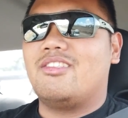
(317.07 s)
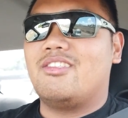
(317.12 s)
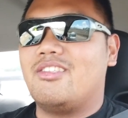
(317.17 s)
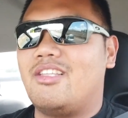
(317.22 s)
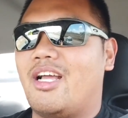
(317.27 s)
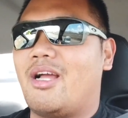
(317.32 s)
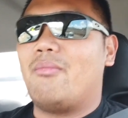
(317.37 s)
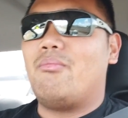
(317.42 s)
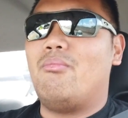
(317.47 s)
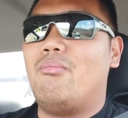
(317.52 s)

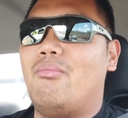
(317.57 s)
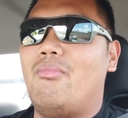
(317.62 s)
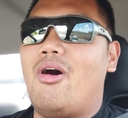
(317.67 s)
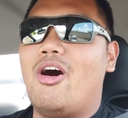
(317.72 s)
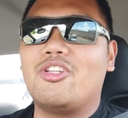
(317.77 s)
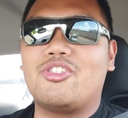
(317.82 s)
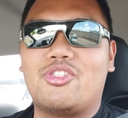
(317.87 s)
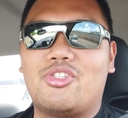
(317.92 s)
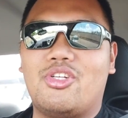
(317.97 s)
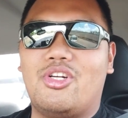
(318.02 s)
like a
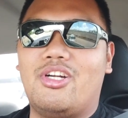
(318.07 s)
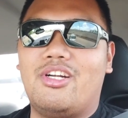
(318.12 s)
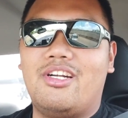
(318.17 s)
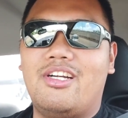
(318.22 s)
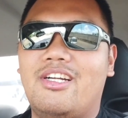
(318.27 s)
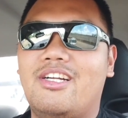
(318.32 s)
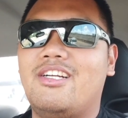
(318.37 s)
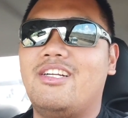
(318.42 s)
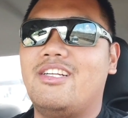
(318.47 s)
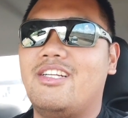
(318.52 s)
monster.
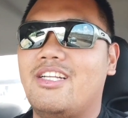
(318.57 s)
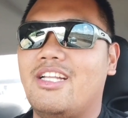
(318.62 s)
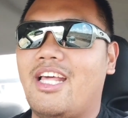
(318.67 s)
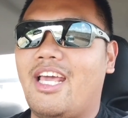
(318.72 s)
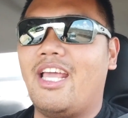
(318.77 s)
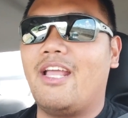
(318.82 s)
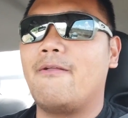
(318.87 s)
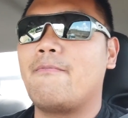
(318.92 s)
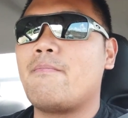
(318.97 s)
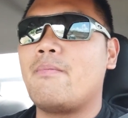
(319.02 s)

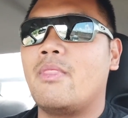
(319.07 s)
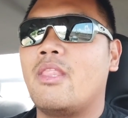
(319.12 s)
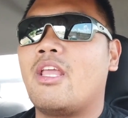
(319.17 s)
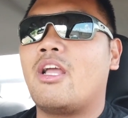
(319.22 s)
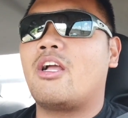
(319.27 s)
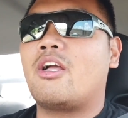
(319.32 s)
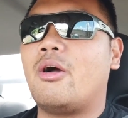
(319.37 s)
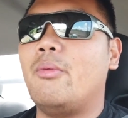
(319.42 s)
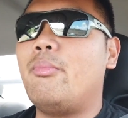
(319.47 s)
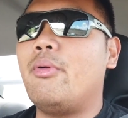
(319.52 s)
Like
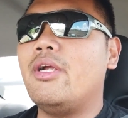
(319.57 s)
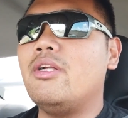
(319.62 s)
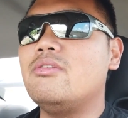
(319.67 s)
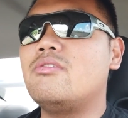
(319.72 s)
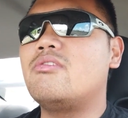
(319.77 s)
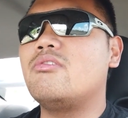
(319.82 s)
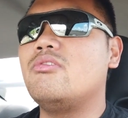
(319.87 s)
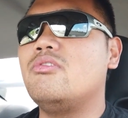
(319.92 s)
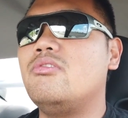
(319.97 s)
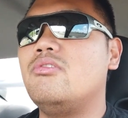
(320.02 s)
compared
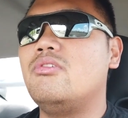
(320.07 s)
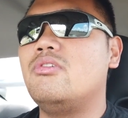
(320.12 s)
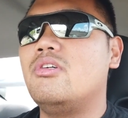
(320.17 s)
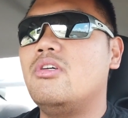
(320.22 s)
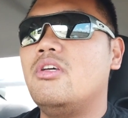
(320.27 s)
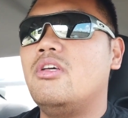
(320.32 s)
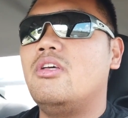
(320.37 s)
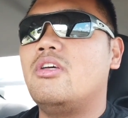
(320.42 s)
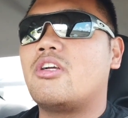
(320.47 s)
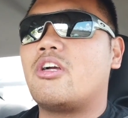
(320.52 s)
to
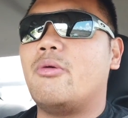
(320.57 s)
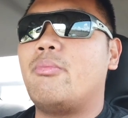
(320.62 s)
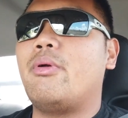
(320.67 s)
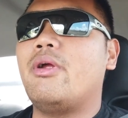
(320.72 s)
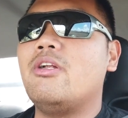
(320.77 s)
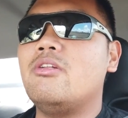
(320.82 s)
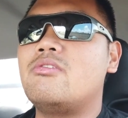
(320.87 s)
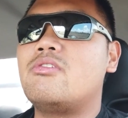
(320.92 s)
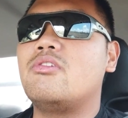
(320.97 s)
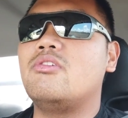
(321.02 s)

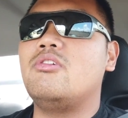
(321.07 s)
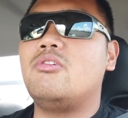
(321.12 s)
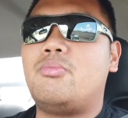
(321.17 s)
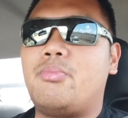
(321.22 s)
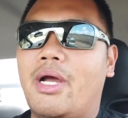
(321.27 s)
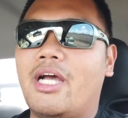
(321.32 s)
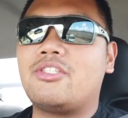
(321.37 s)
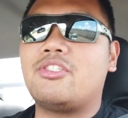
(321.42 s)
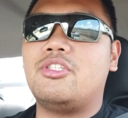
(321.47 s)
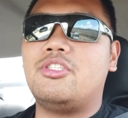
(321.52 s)

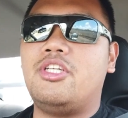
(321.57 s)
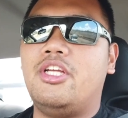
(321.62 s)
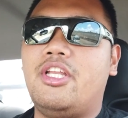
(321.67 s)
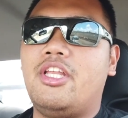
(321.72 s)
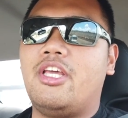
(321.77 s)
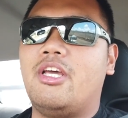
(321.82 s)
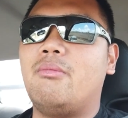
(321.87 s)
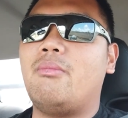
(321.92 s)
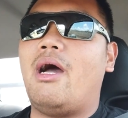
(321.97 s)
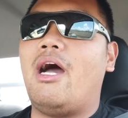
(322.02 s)
Pastor
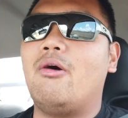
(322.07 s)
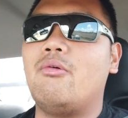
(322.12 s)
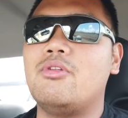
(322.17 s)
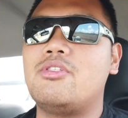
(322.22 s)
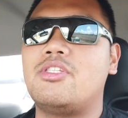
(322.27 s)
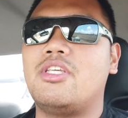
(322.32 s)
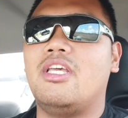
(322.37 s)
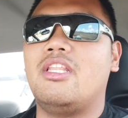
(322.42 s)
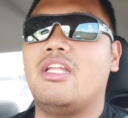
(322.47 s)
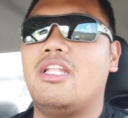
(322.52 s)
JDM, I
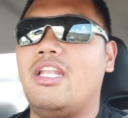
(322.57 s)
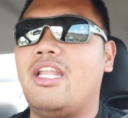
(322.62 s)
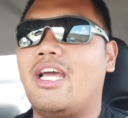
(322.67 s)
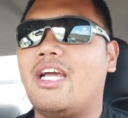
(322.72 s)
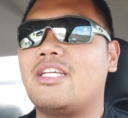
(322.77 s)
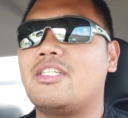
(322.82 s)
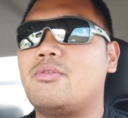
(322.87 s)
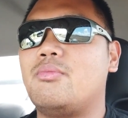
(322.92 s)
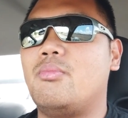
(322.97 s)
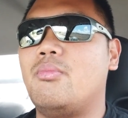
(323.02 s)
would say the
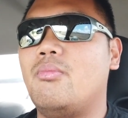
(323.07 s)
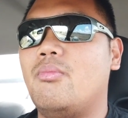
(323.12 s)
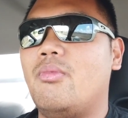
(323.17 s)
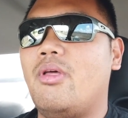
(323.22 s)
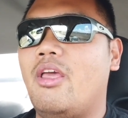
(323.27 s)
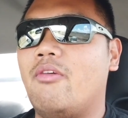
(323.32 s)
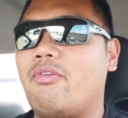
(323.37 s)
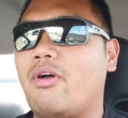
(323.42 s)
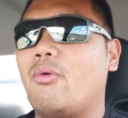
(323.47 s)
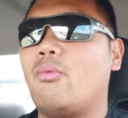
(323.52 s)
next,
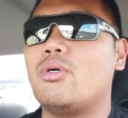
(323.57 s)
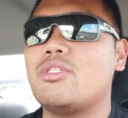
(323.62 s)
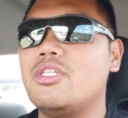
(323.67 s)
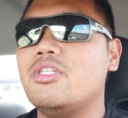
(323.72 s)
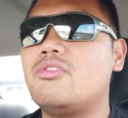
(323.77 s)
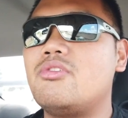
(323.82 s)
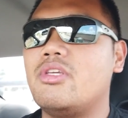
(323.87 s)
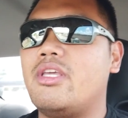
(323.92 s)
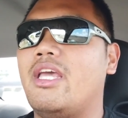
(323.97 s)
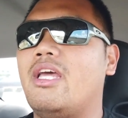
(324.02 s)
if I
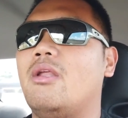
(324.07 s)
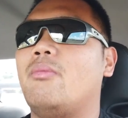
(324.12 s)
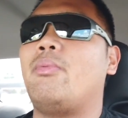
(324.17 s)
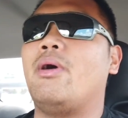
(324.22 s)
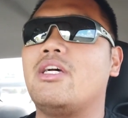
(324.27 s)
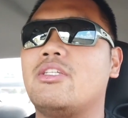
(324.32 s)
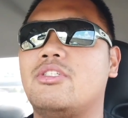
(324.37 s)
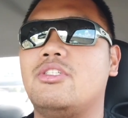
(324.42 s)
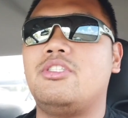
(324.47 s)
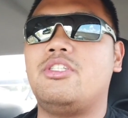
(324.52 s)
wasn't to get a
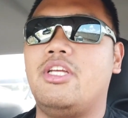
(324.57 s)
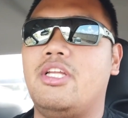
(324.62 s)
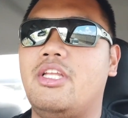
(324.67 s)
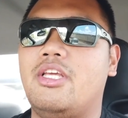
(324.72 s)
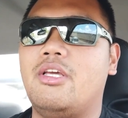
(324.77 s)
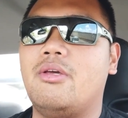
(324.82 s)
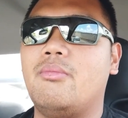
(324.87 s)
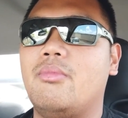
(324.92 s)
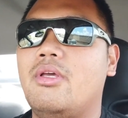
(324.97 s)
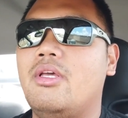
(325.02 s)
Pastor
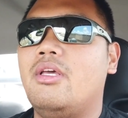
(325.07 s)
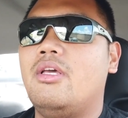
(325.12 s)
JDM